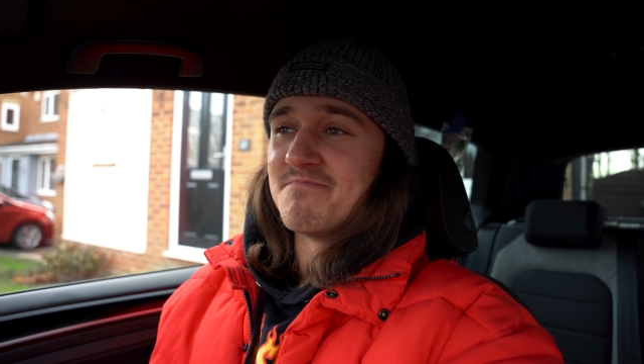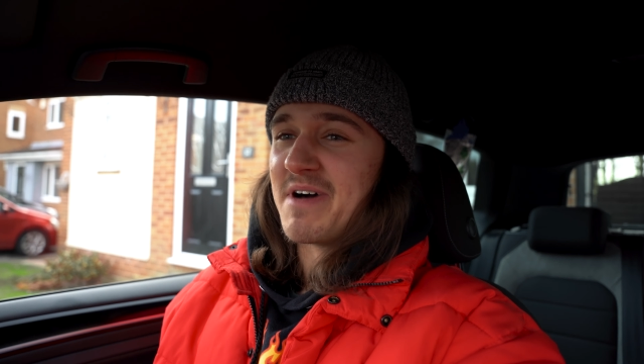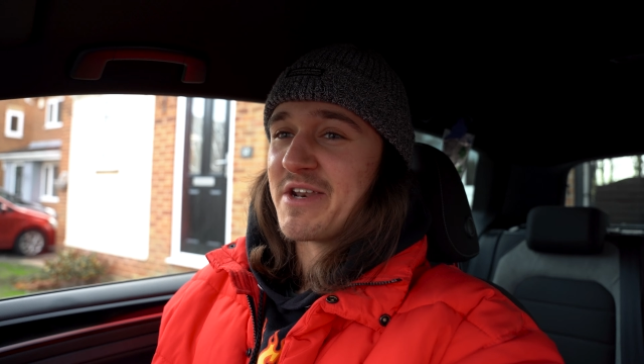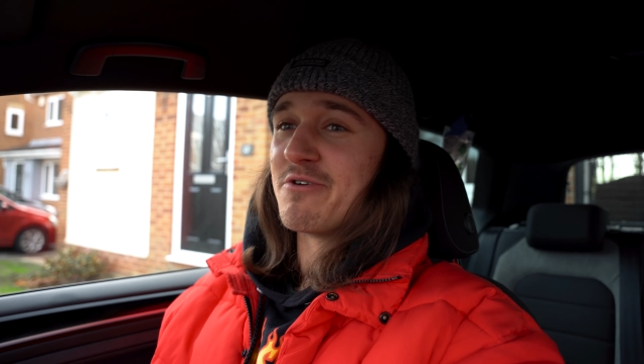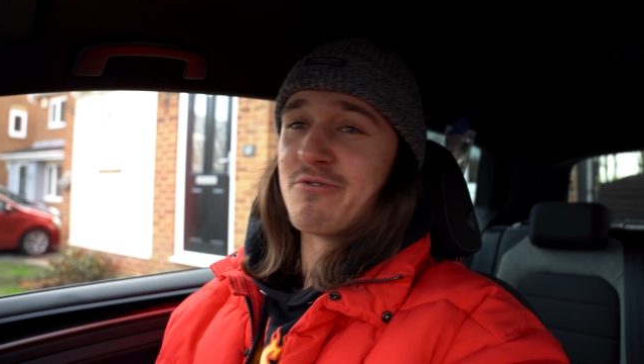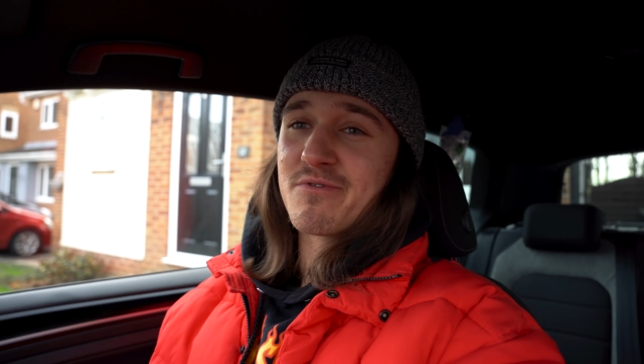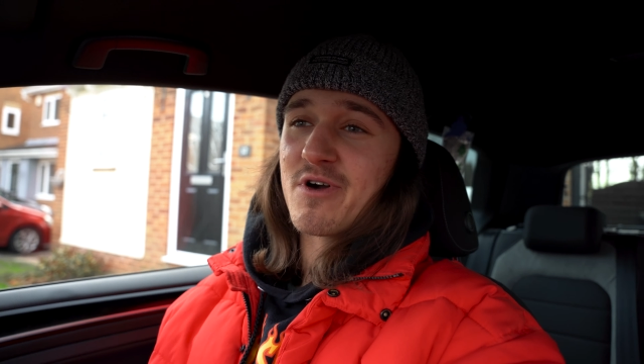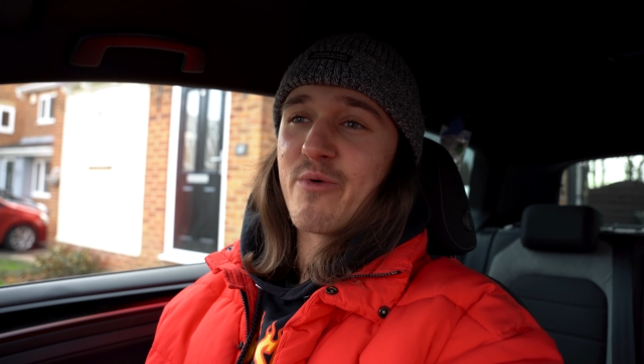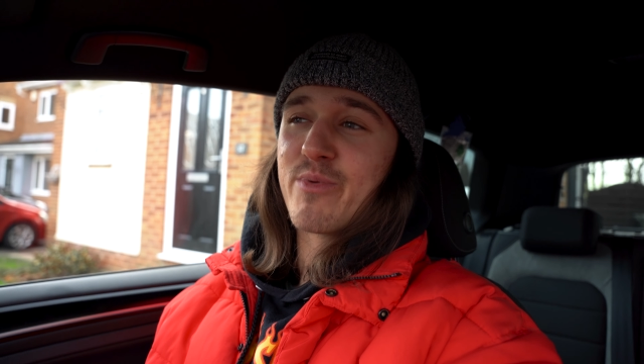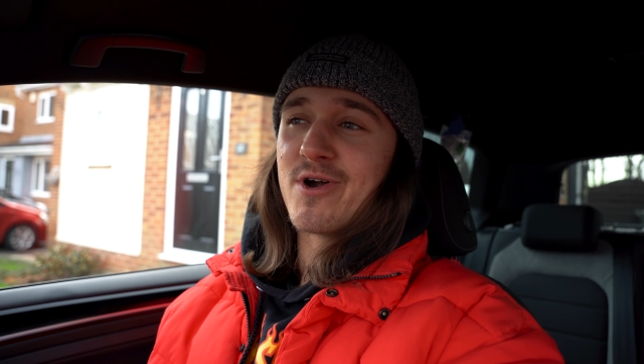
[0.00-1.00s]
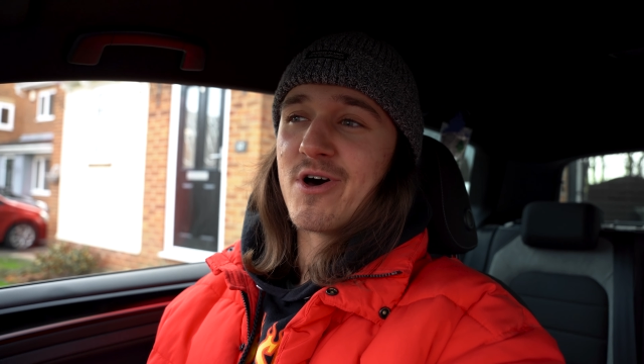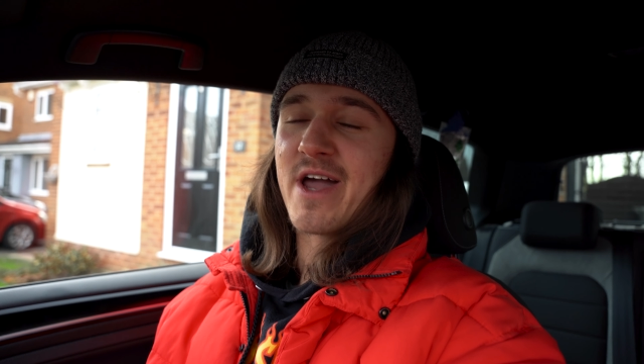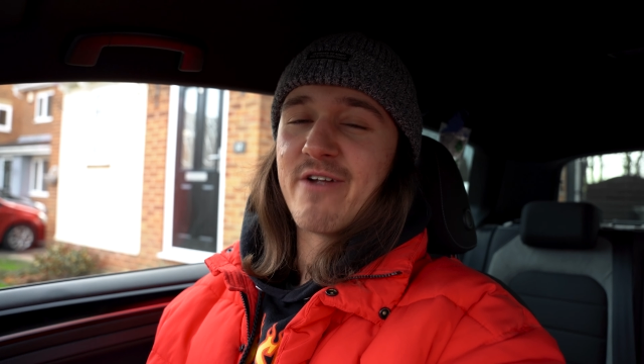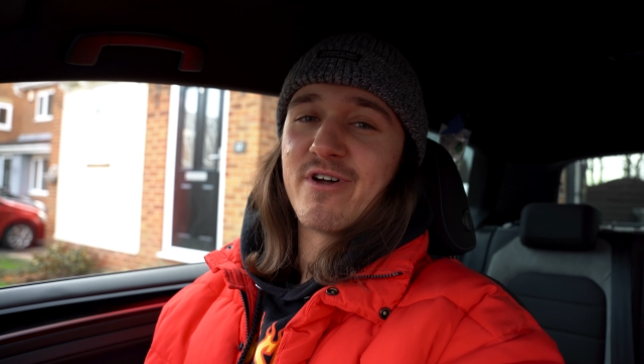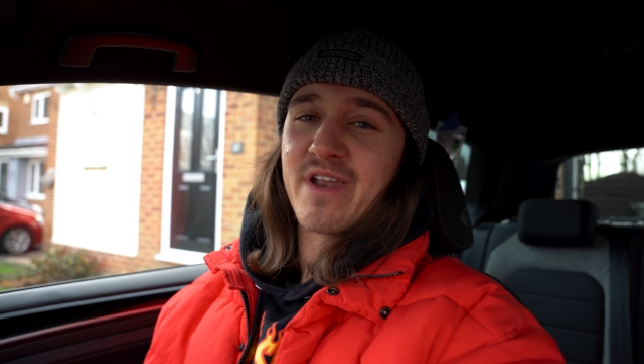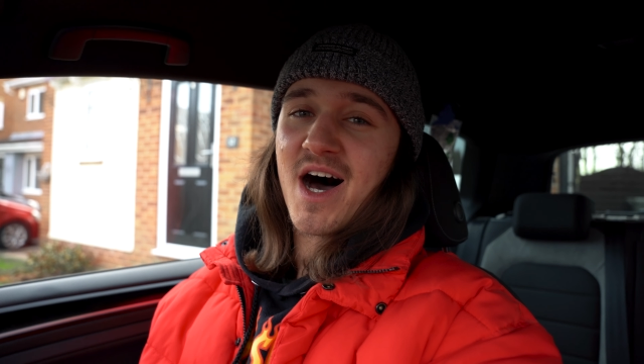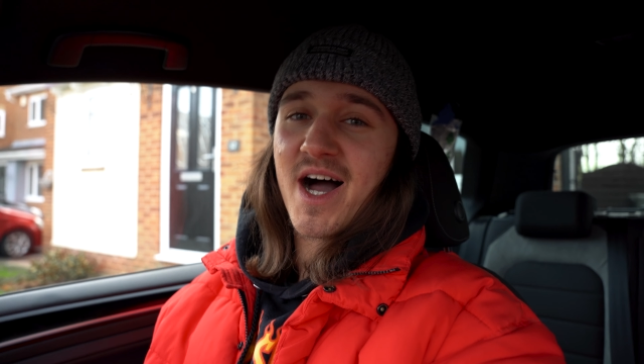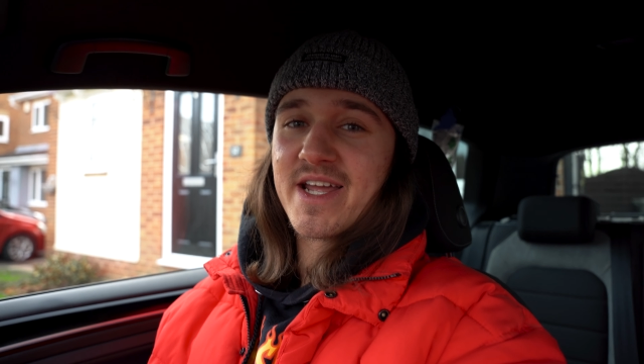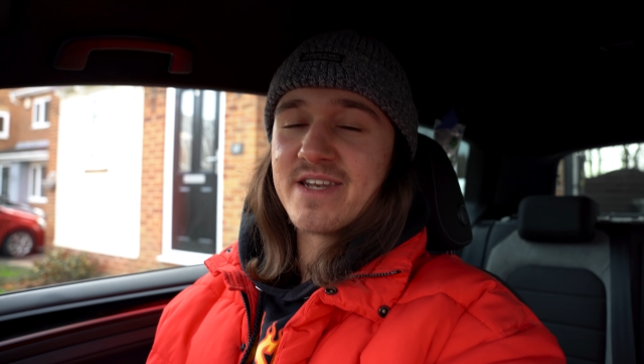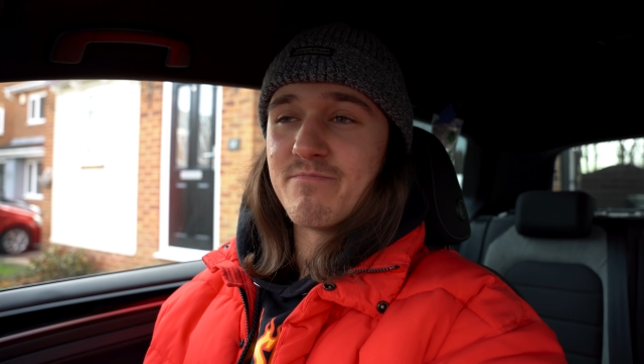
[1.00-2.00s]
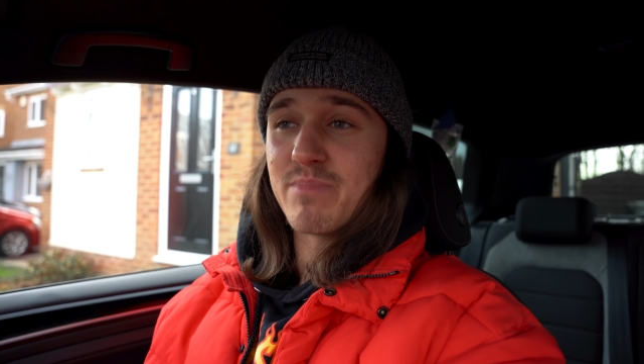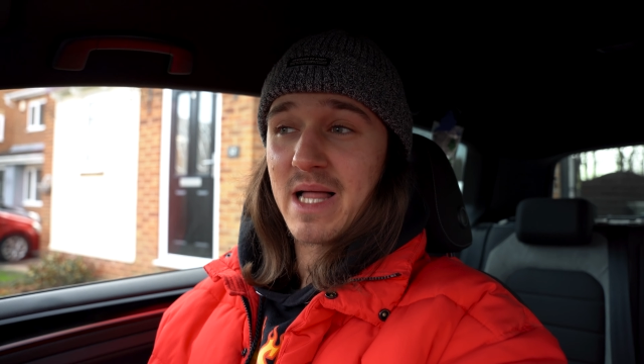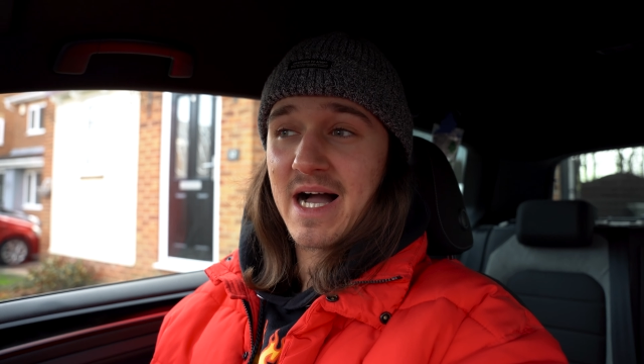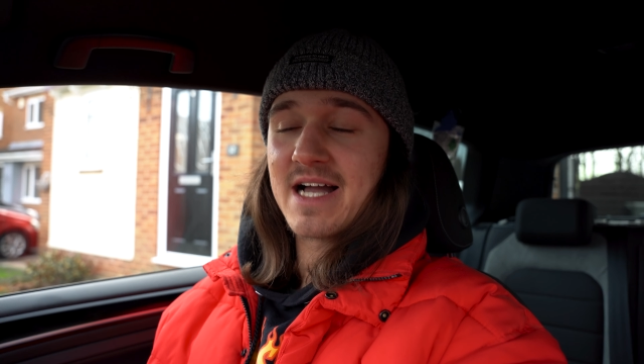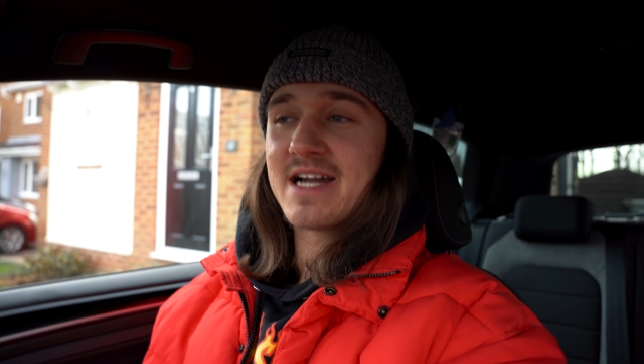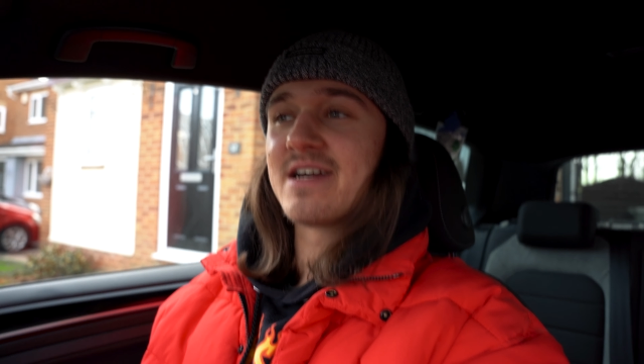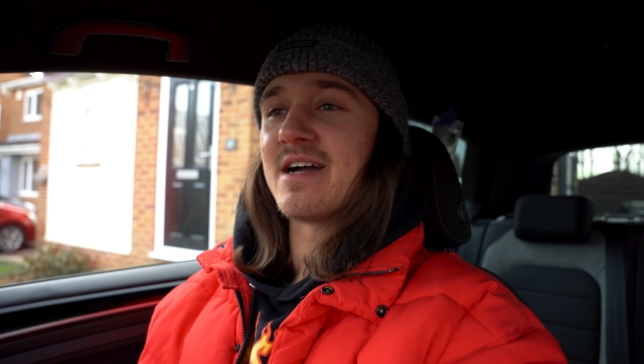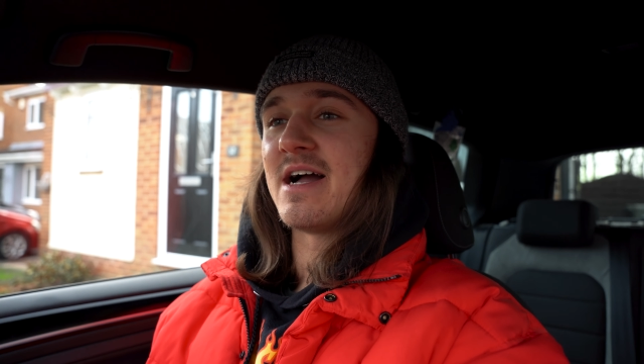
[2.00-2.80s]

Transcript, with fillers: my new GoPro Hero 9 Black.